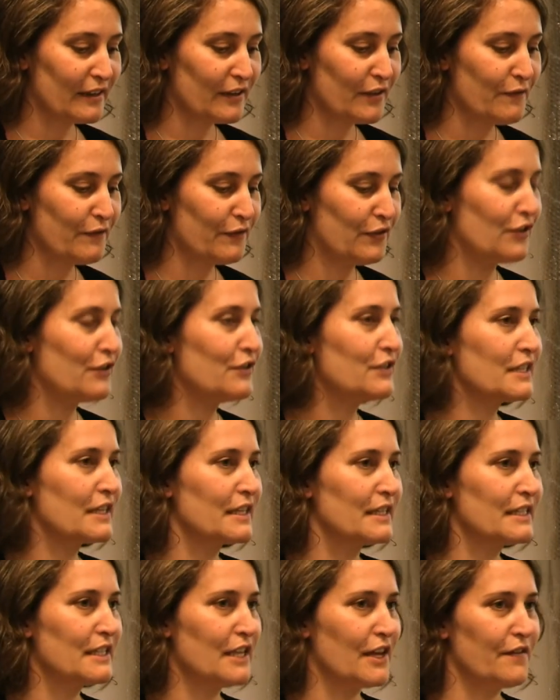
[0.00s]
confuse
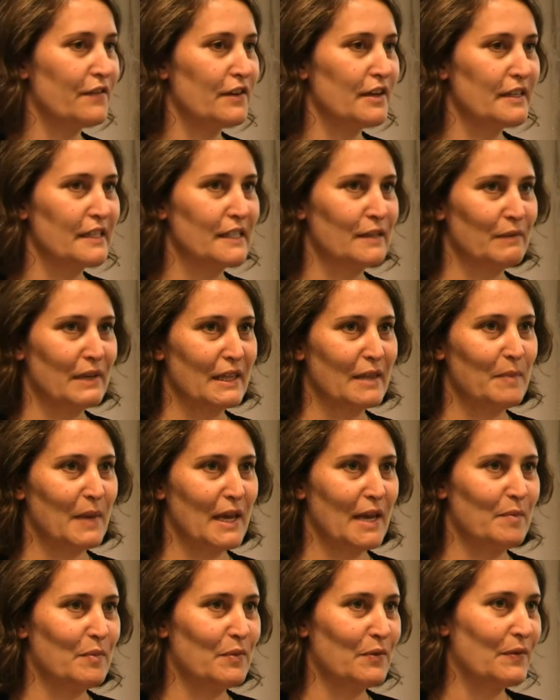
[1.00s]
conservators with
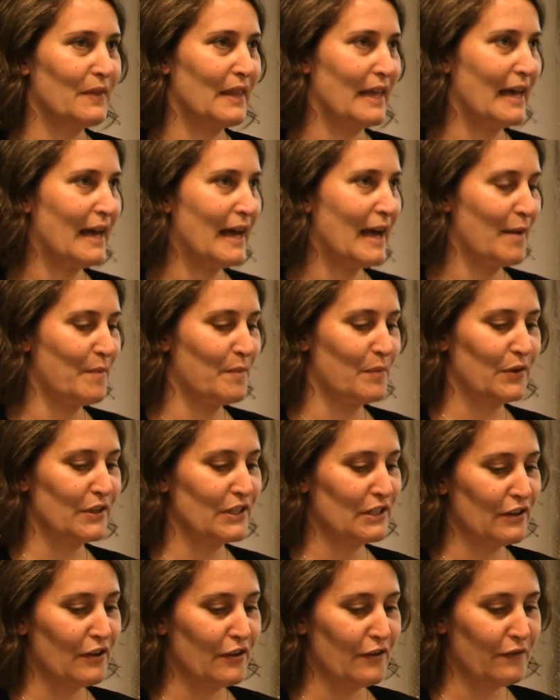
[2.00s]
people that
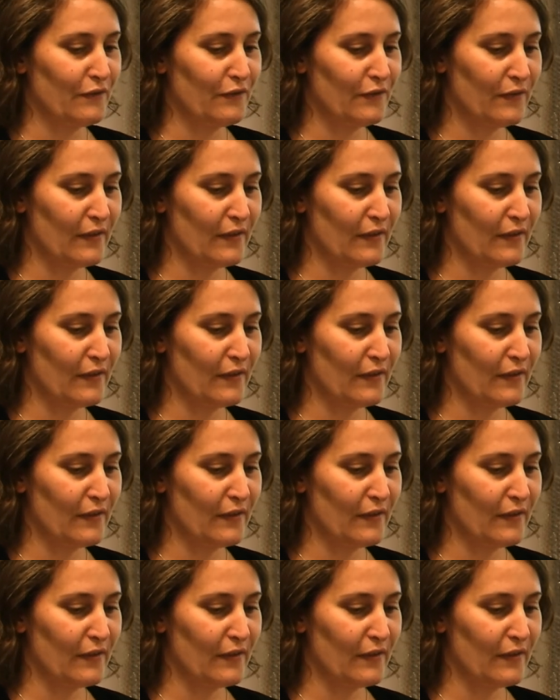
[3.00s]
preserve